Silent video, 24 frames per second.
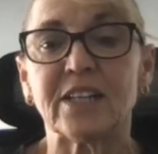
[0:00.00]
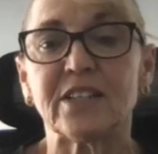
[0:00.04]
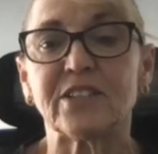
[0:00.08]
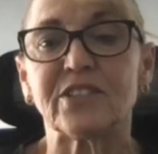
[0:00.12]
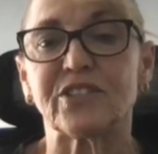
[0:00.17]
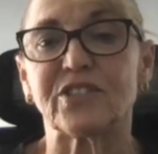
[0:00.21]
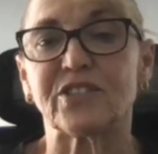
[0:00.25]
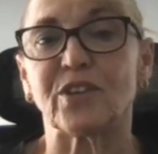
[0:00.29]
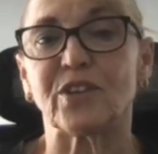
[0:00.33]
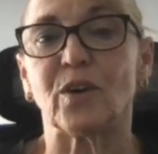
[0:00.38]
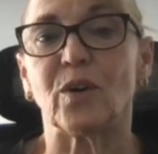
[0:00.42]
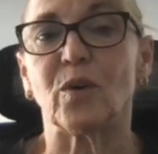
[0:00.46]

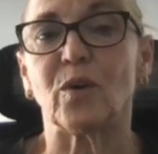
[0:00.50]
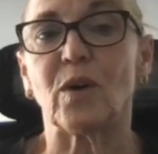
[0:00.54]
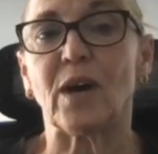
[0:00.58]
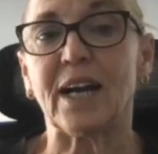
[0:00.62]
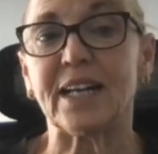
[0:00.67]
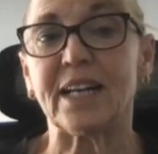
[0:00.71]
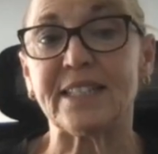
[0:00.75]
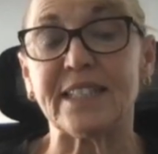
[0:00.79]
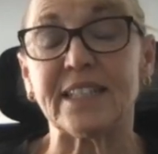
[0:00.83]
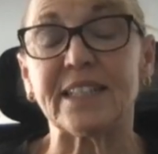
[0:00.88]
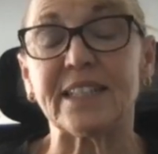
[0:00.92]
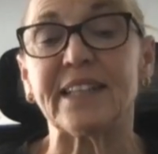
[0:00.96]
So
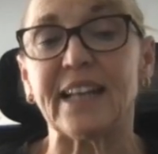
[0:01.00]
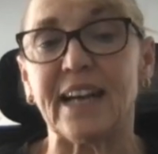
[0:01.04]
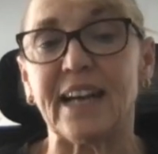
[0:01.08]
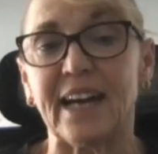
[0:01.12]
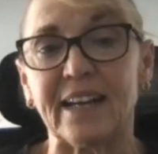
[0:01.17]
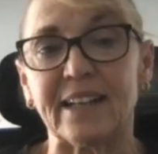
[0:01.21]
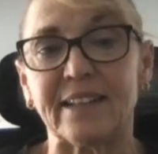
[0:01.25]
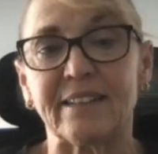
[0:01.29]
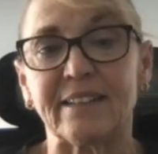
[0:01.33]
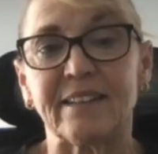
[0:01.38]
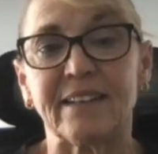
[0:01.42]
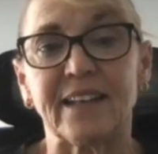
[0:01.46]
I did
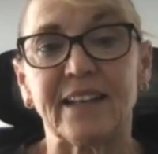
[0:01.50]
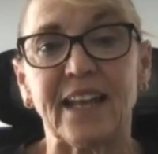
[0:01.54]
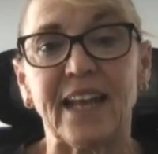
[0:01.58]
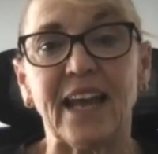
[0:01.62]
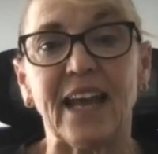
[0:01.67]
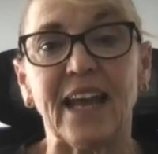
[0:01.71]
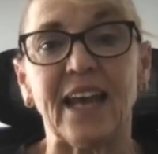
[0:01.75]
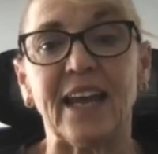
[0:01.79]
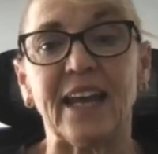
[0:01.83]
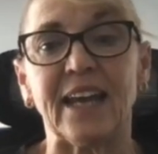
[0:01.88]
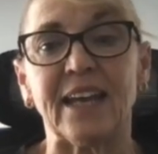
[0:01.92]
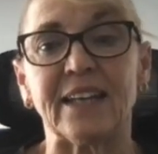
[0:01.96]
that,
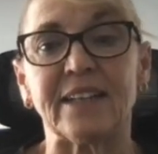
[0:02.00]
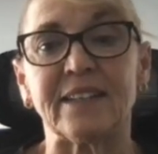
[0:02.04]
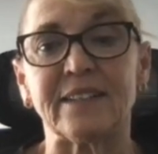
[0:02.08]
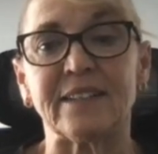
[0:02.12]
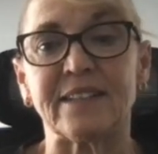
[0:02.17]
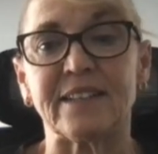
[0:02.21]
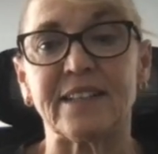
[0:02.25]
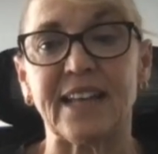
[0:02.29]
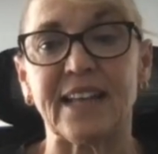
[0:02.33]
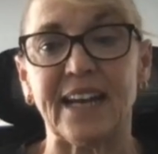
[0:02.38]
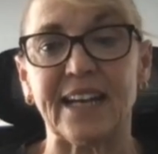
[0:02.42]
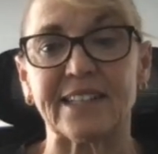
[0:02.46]

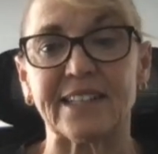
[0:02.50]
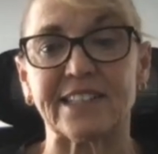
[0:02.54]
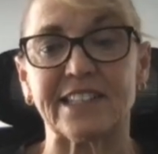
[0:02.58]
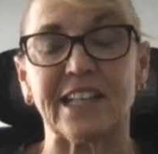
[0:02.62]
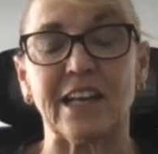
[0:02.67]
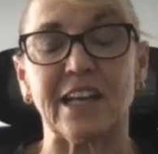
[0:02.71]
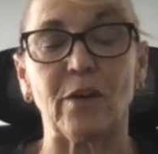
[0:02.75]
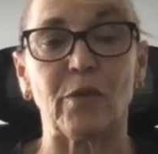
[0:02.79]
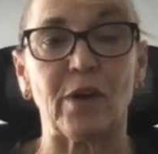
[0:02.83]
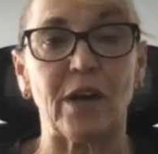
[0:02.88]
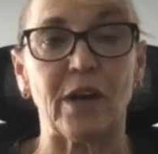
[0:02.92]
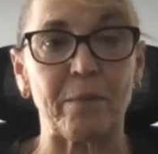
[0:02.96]
and that's
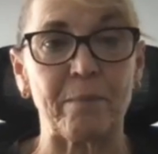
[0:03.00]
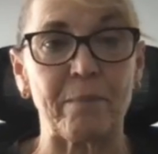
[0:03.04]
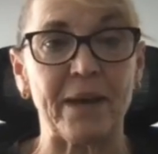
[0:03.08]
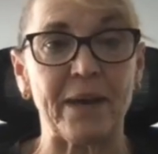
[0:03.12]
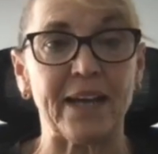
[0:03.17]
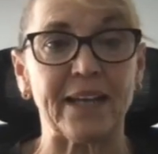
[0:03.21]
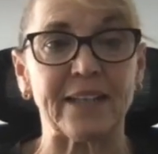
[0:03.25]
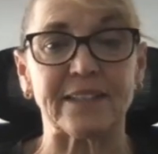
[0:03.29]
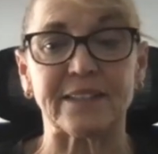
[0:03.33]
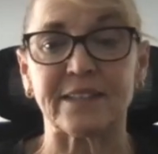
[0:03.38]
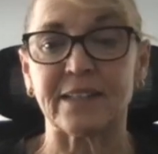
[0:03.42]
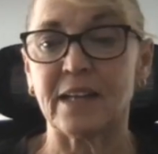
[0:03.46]
how I
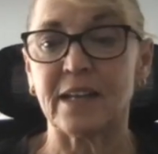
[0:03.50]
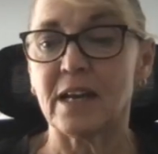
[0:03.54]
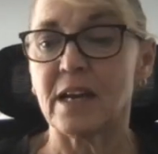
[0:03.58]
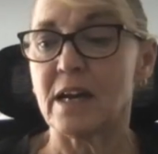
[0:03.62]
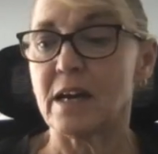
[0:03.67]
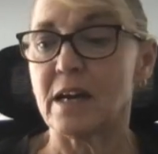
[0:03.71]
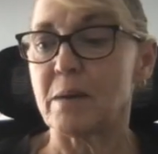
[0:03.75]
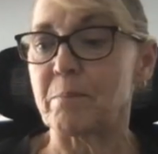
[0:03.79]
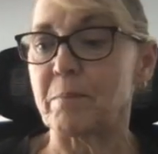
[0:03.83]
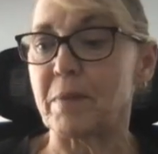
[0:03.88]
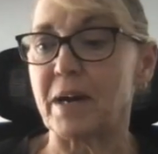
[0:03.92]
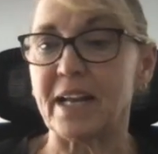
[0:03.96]
met
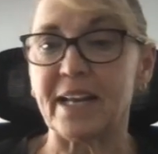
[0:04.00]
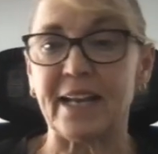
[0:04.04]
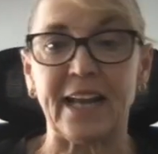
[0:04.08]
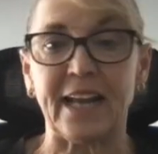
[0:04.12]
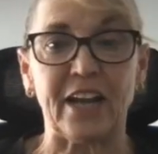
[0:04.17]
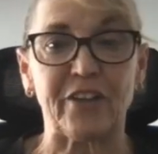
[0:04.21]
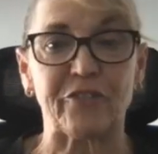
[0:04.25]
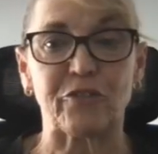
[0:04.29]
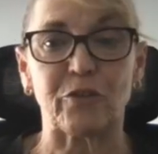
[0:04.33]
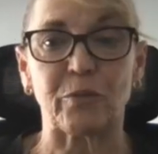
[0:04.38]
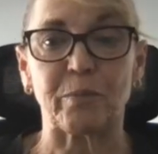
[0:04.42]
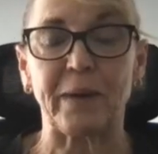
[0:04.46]
my
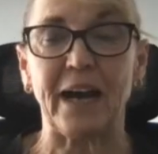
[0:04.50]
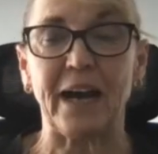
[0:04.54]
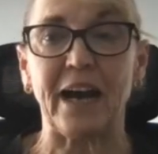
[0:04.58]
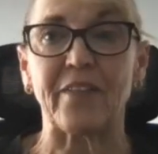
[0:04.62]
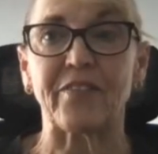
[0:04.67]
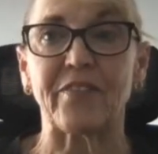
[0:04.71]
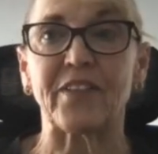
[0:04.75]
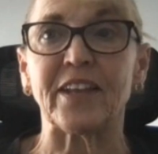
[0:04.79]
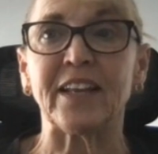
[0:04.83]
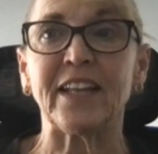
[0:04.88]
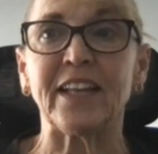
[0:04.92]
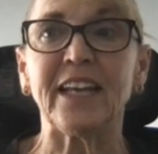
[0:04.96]

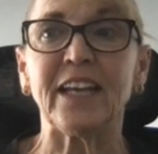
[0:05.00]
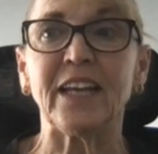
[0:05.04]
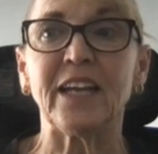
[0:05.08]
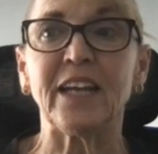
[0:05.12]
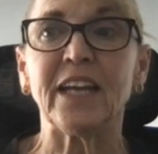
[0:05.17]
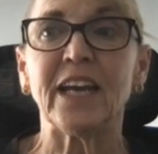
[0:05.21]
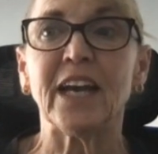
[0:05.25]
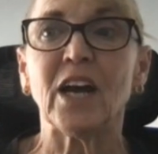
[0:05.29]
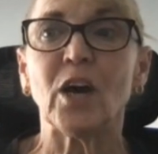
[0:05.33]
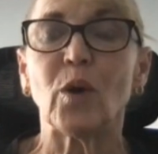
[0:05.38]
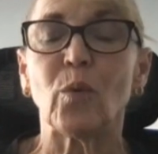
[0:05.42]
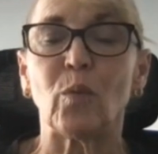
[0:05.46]
naturopath, and
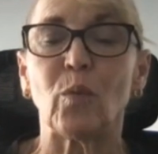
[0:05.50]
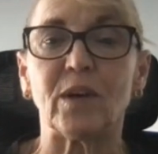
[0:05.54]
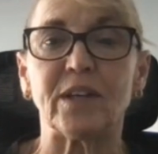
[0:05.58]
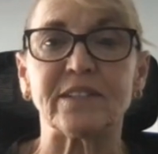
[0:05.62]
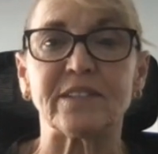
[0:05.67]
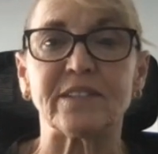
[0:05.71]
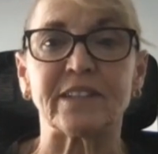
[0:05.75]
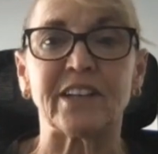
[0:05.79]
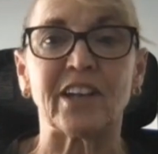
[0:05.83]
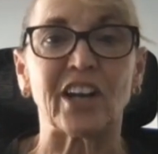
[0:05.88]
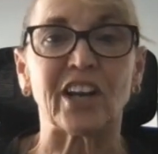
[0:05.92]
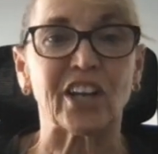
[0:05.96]
he
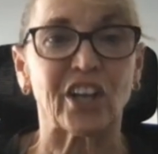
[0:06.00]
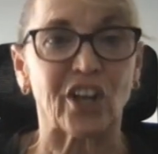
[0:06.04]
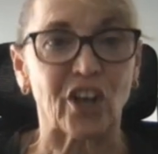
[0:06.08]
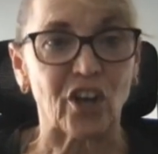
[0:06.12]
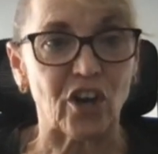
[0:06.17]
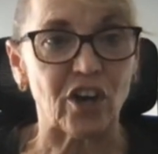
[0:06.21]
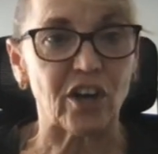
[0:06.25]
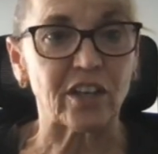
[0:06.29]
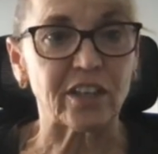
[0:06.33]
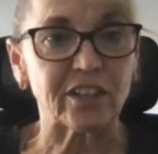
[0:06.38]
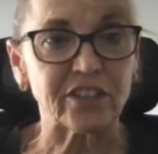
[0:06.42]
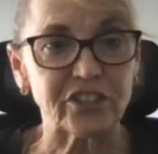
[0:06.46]
was an
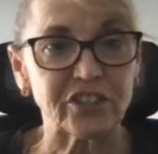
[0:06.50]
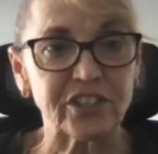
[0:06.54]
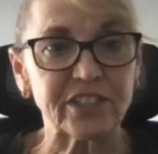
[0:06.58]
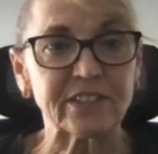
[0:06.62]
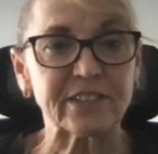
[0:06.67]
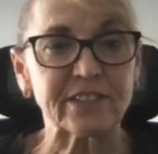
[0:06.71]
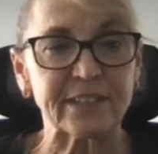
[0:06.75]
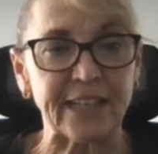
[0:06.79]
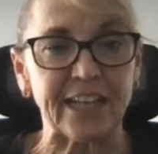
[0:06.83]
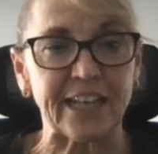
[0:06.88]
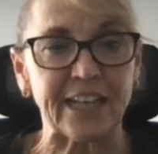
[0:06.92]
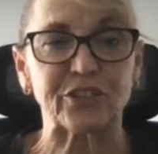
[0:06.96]

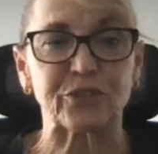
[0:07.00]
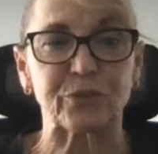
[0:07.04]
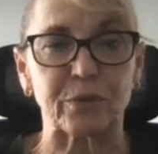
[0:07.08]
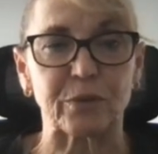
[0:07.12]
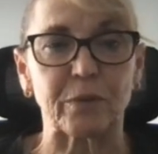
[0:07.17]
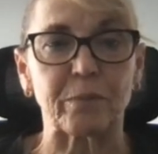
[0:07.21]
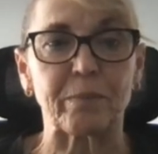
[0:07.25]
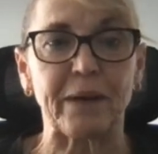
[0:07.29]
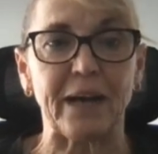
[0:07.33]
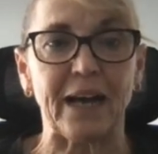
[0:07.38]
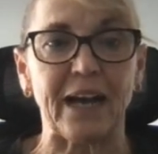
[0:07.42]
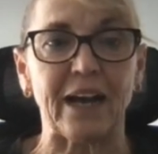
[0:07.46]
oncologist
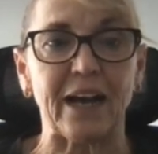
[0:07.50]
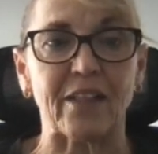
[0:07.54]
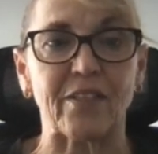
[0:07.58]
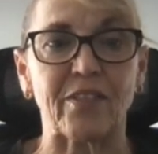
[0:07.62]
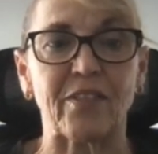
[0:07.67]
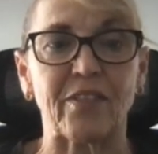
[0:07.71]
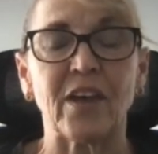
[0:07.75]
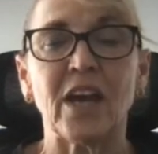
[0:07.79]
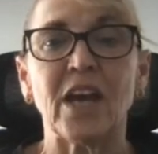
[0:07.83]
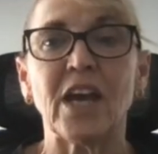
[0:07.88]
naturopath.